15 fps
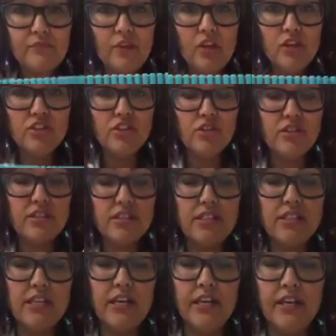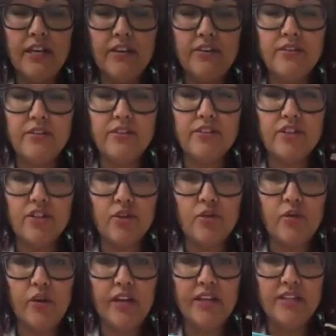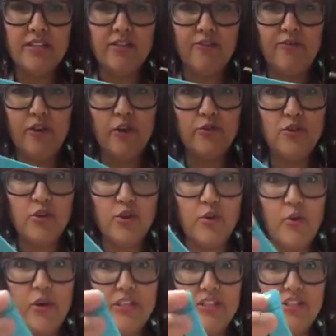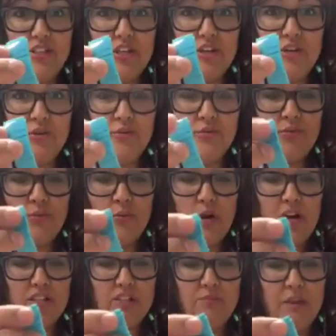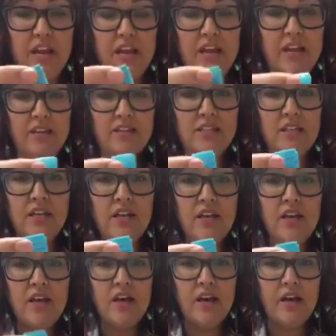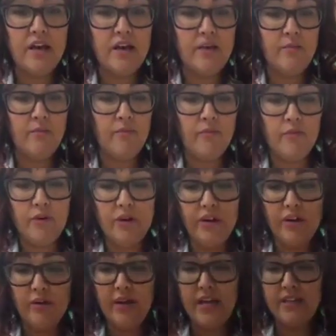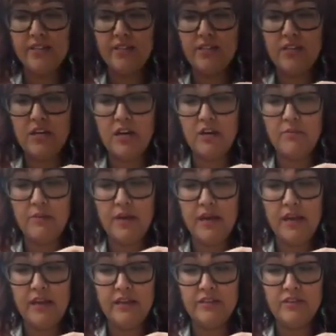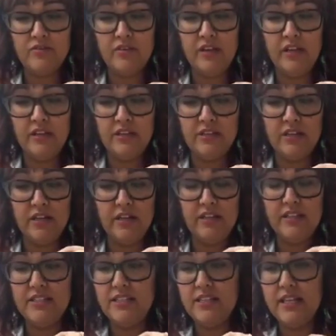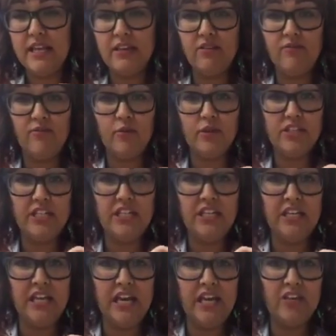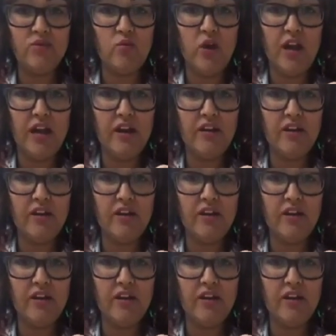So this is a turquoise or faux turquoise stone watch band. We're gonna go ahead and start by stringing this on, and this is again the 14 gauge wire